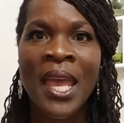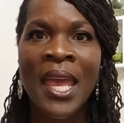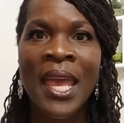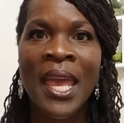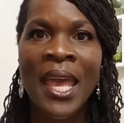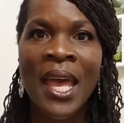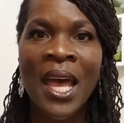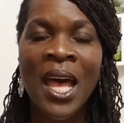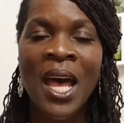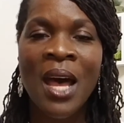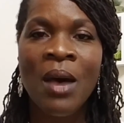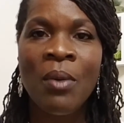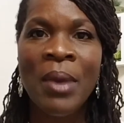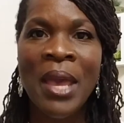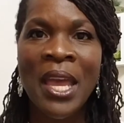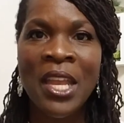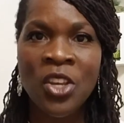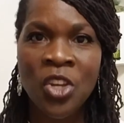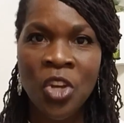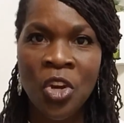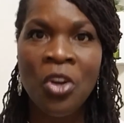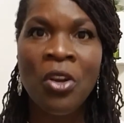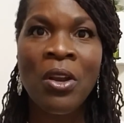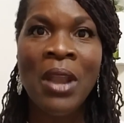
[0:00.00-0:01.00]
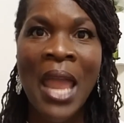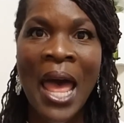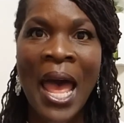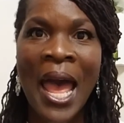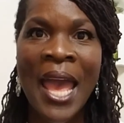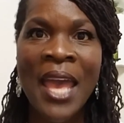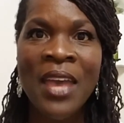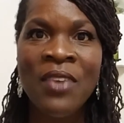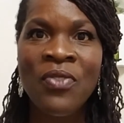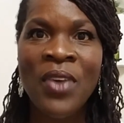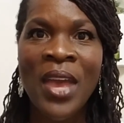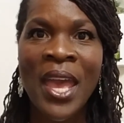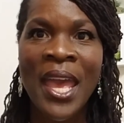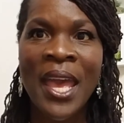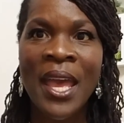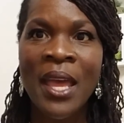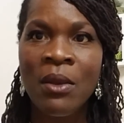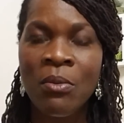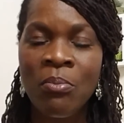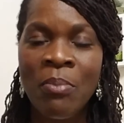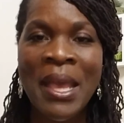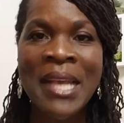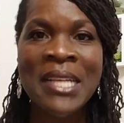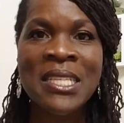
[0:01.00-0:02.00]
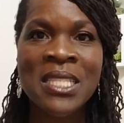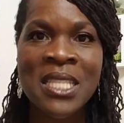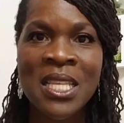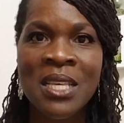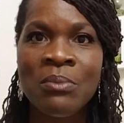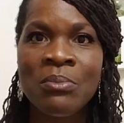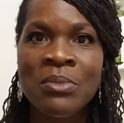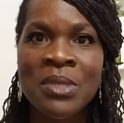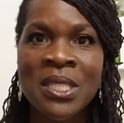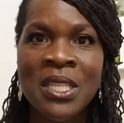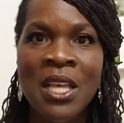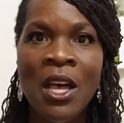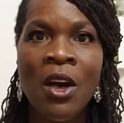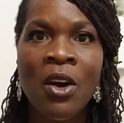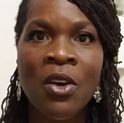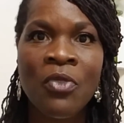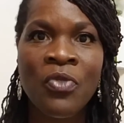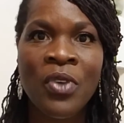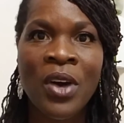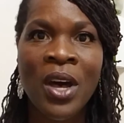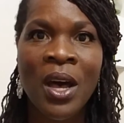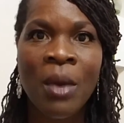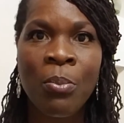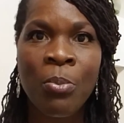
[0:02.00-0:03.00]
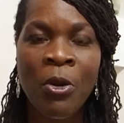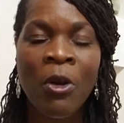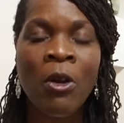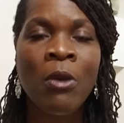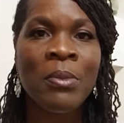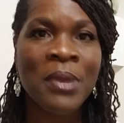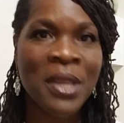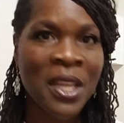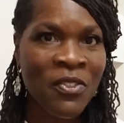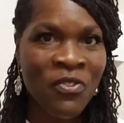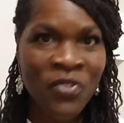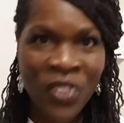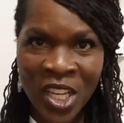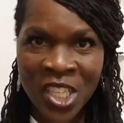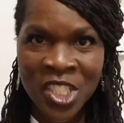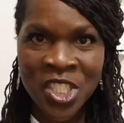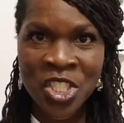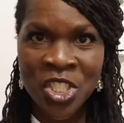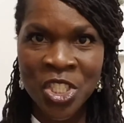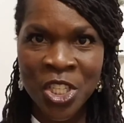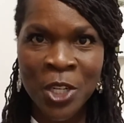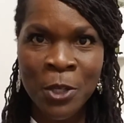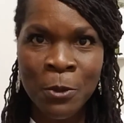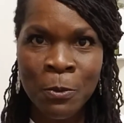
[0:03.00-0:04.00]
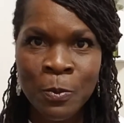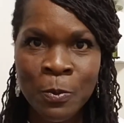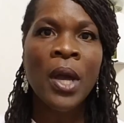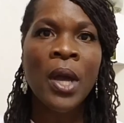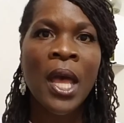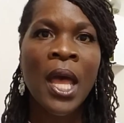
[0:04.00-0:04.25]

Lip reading: and your life and makes themselves a permanent fixture.